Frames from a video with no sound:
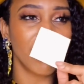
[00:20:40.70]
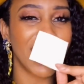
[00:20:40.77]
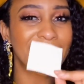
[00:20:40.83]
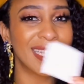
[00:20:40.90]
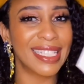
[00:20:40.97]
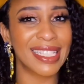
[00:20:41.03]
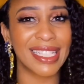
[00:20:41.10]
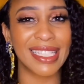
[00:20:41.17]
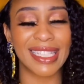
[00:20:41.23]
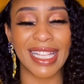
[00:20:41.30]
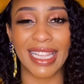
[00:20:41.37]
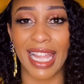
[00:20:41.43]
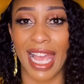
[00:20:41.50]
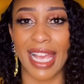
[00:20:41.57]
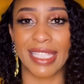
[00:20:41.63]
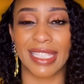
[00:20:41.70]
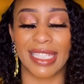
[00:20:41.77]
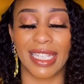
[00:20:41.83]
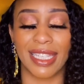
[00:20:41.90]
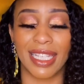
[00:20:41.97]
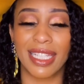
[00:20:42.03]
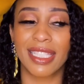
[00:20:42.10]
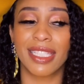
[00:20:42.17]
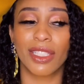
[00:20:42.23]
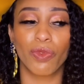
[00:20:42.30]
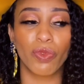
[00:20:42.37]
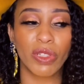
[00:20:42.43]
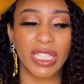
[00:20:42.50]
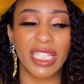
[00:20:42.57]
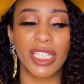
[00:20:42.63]
this is classy. This is
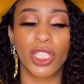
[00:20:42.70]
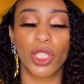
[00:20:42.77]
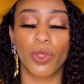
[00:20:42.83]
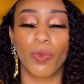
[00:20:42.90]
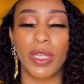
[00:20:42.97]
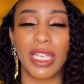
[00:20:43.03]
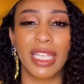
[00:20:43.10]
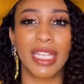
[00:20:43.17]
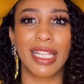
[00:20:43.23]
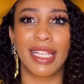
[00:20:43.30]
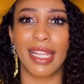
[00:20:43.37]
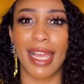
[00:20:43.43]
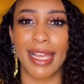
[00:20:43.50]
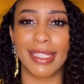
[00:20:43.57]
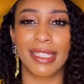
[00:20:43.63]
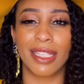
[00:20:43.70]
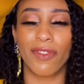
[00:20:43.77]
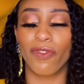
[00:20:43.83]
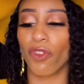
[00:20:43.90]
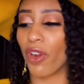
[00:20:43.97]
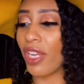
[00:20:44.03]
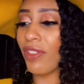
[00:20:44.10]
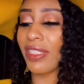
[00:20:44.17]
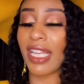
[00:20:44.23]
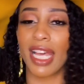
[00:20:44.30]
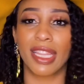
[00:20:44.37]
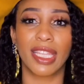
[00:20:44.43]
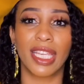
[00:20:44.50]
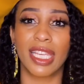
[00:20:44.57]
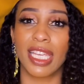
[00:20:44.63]
really sweet, classy fragrance. I
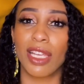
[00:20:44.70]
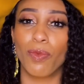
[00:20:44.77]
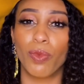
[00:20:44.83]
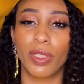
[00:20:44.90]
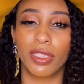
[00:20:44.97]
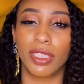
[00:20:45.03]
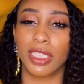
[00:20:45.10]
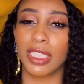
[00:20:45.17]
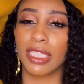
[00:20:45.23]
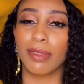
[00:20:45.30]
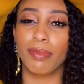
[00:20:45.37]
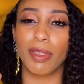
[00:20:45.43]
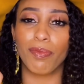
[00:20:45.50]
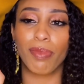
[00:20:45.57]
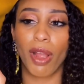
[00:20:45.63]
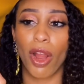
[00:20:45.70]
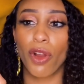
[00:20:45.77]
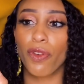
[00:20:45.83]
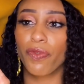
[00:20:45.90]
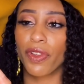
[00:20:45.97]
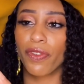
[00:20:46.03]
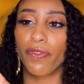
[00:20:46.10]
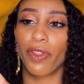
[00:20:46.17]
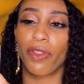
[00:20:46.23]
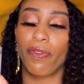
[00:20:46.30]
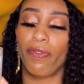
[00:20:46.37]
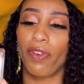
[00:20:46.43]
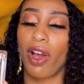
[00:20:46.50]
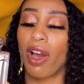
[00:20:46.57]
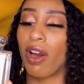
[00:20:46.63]
think it would just be perfect for the
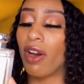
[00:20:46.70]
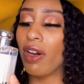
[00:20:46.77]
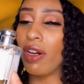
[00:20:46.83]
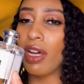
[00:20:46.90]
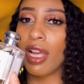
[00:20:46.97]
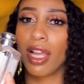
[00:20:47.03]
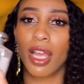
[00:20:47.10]
fall.